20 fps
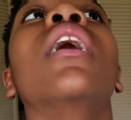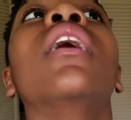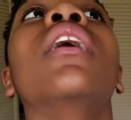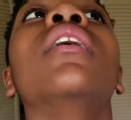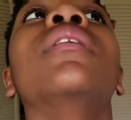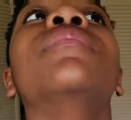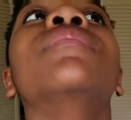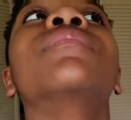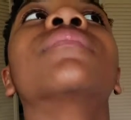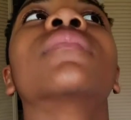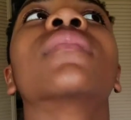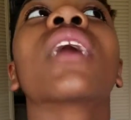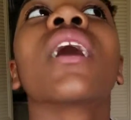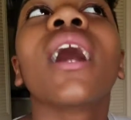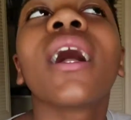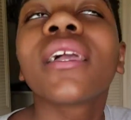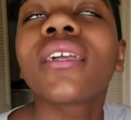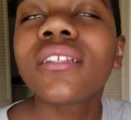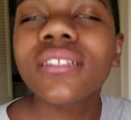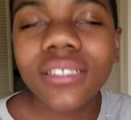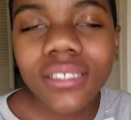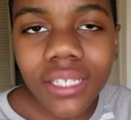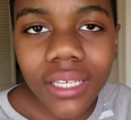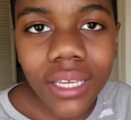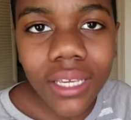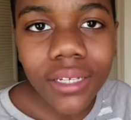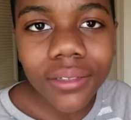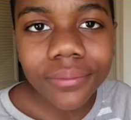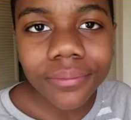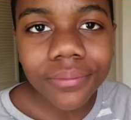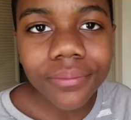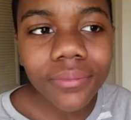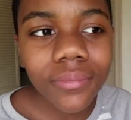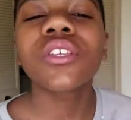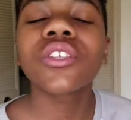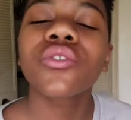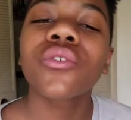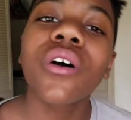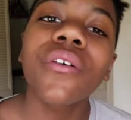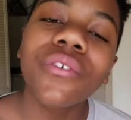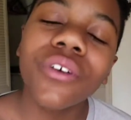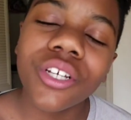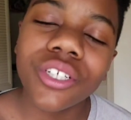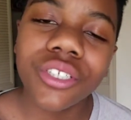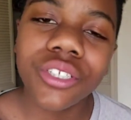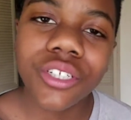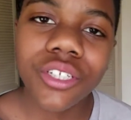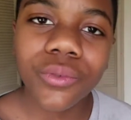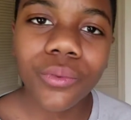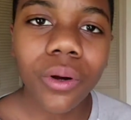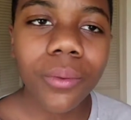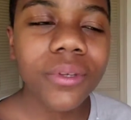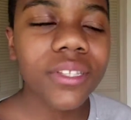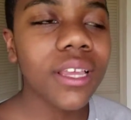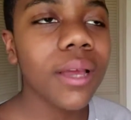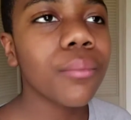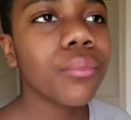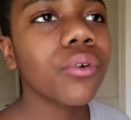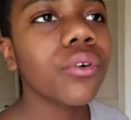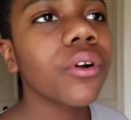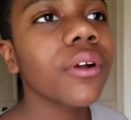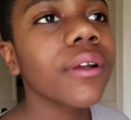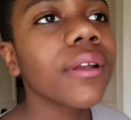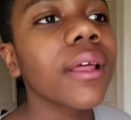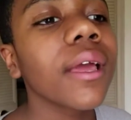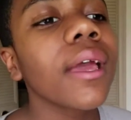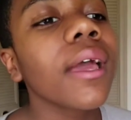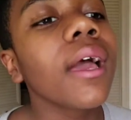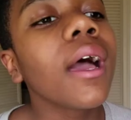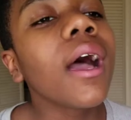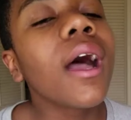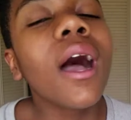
Um, I can sing. The twelfth question is, where was I born?